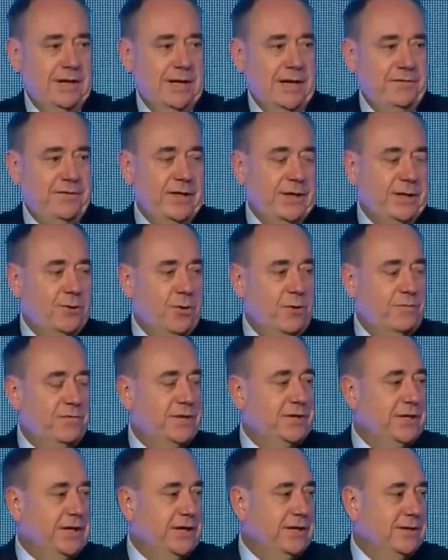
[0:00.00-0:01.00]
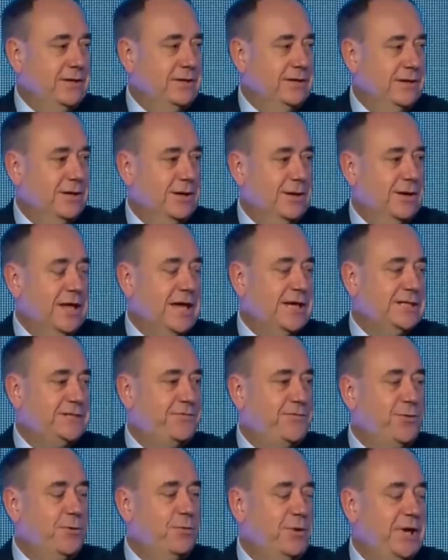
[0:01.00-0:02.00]
I think over the
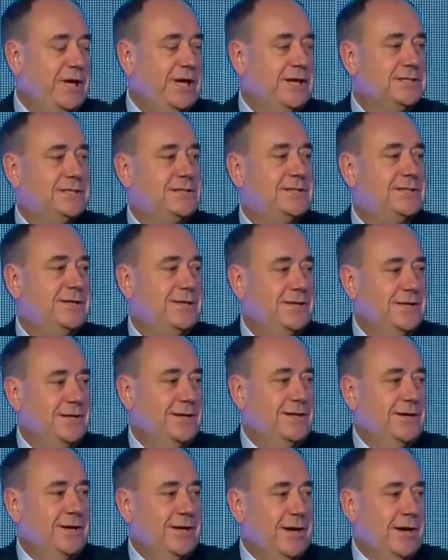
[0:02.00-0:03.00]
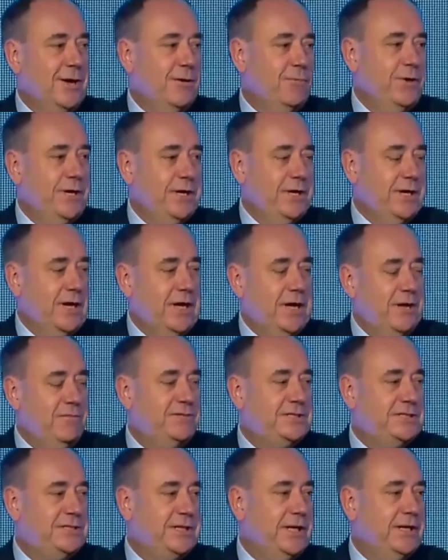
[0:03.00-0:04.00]
last few weeks, uh, we
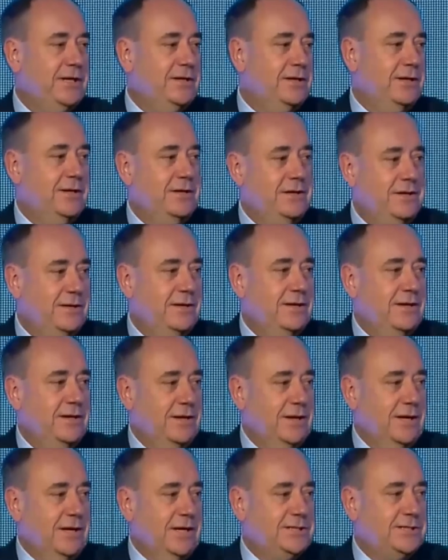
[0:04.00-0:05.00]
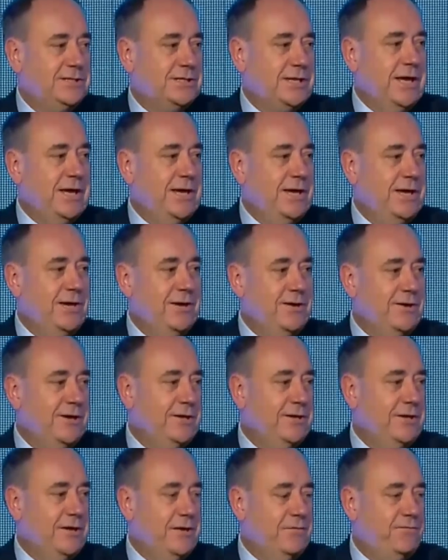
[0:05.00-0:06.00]
have seen a scare
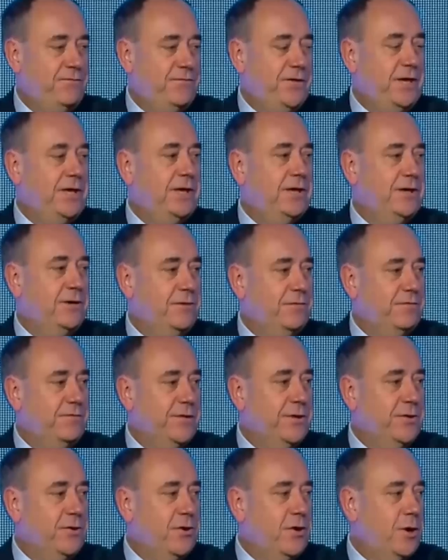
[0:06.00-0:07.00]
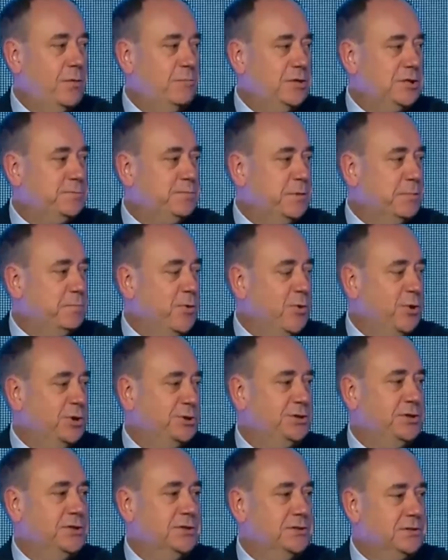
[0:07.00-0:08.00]
and a fear of enormous
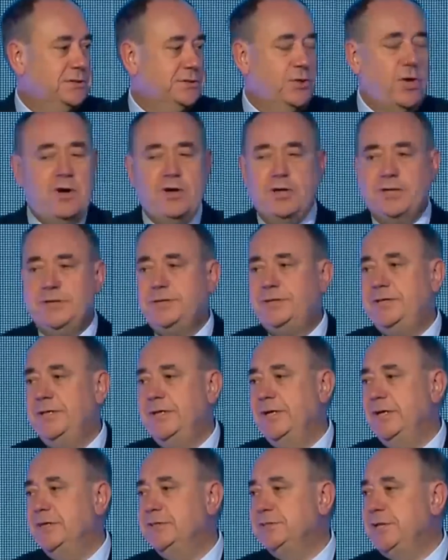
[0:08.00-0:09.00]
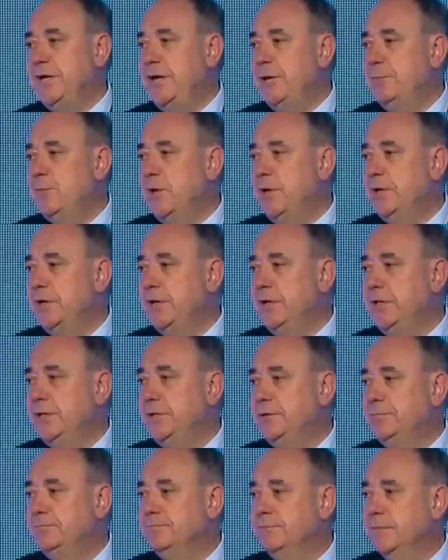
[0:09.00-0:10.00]
proportions, not the
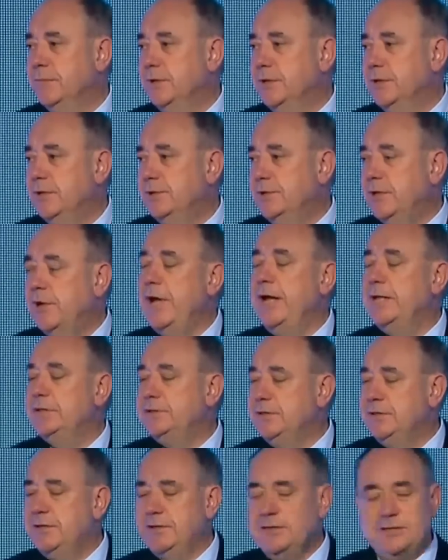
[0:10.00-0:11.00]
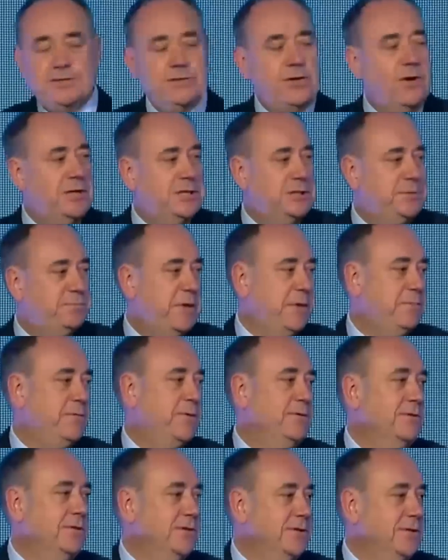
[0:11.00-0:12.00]
scaremongering directed at the Scottish people,